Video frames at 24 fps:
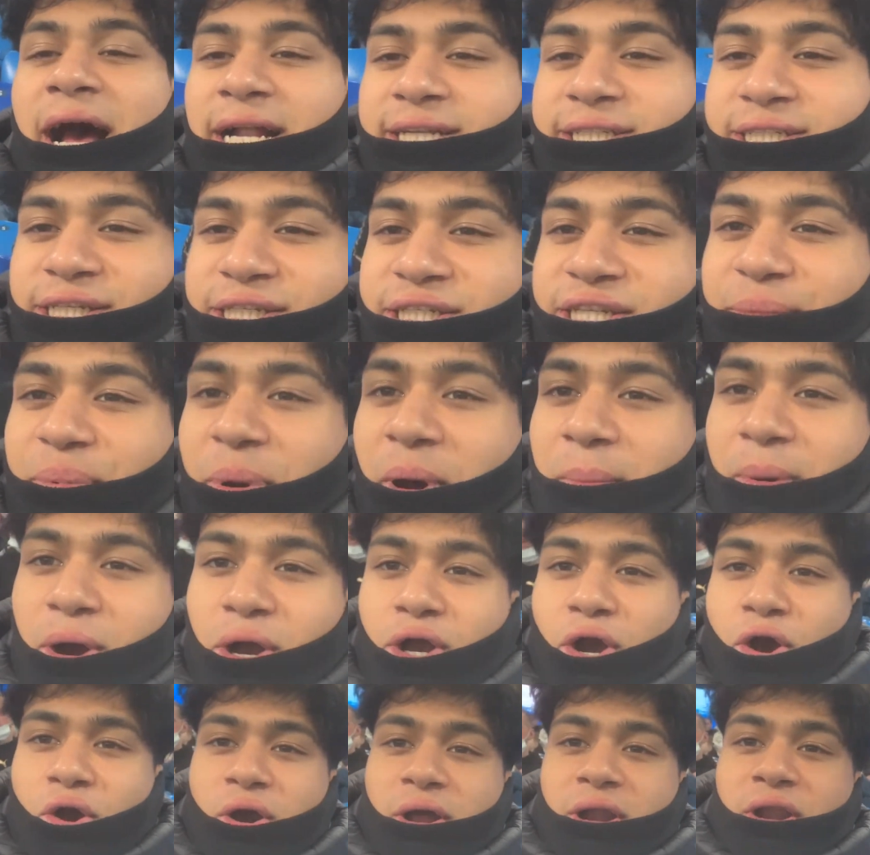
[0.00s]
Had to zip up
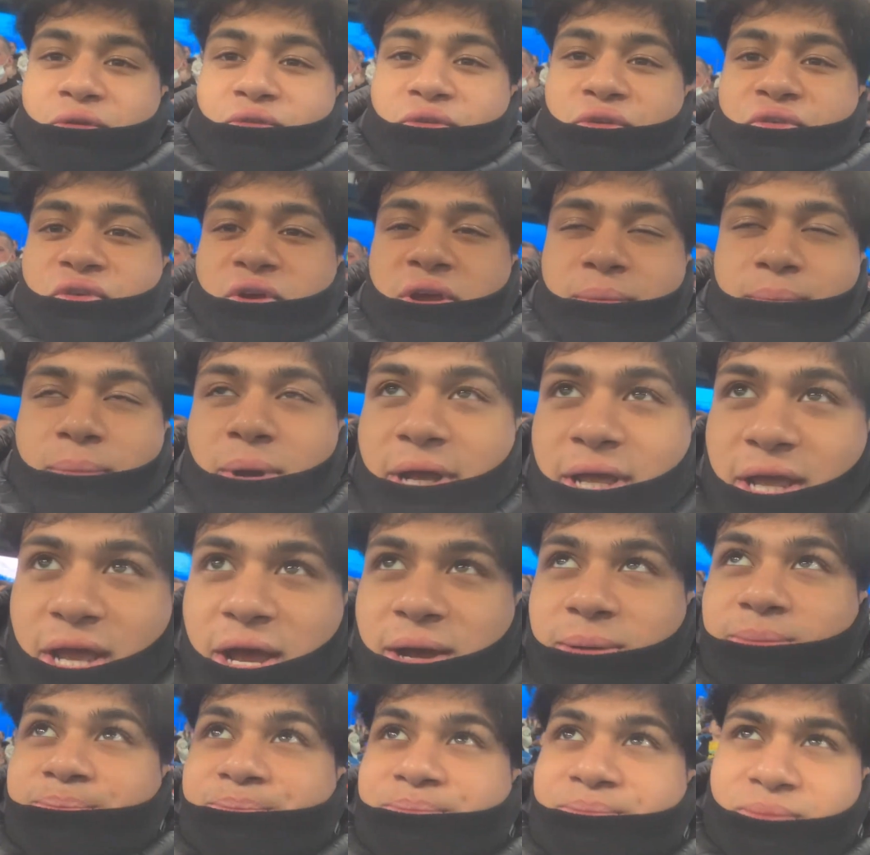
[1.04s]
my phone and everything, but
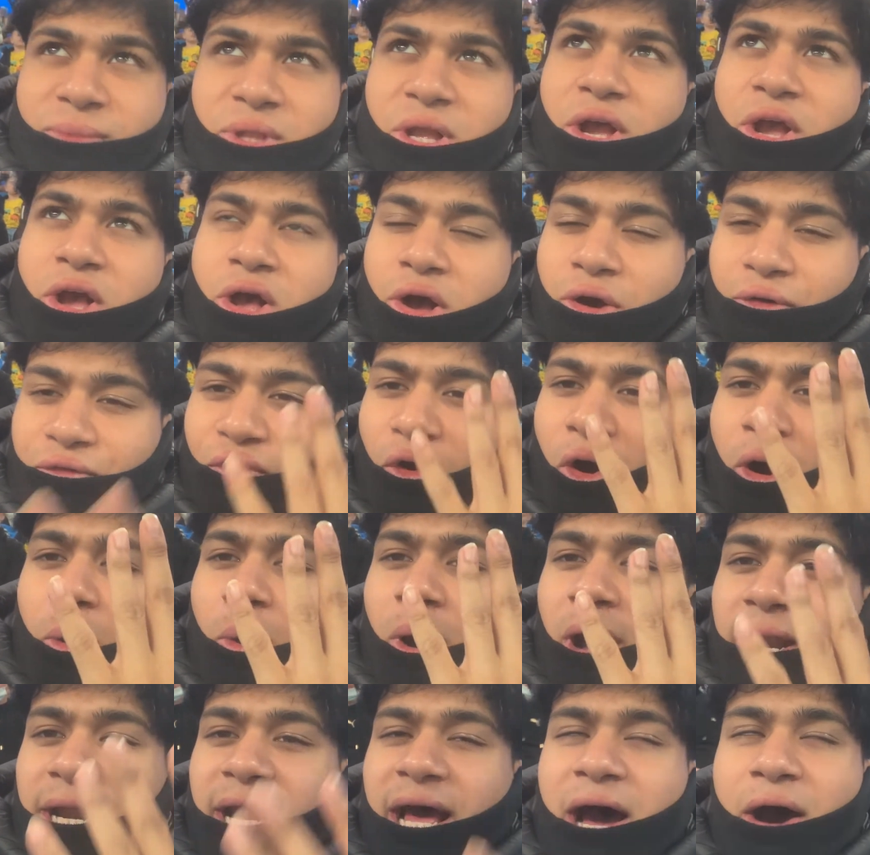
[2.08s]
yeah.
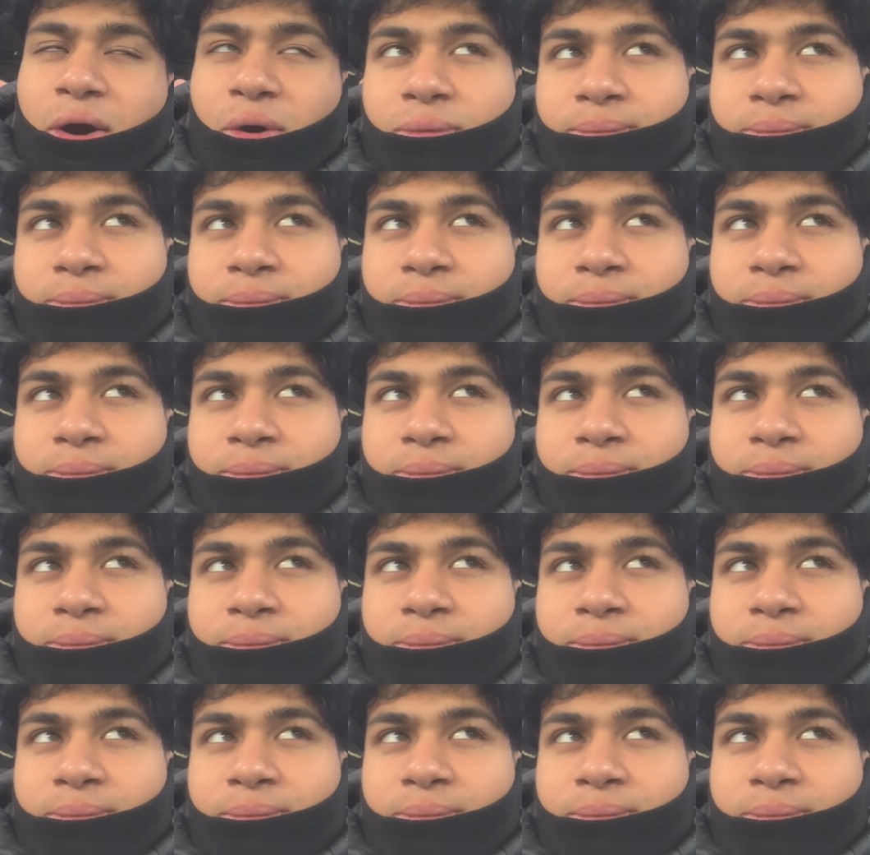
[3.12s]
4-1 now.